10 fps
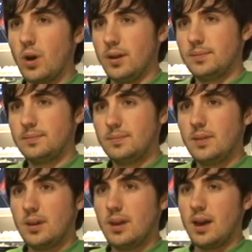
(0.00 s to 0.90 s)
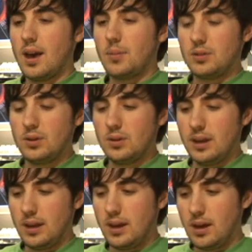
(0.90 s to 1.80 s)
Right. Yeah,
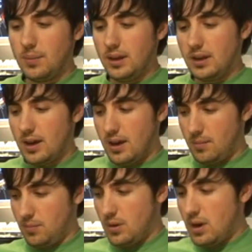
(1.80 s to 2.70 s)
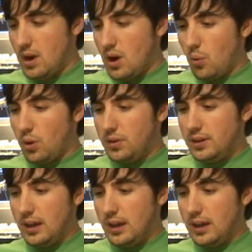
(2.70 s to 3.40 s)
absolutely. I mean, with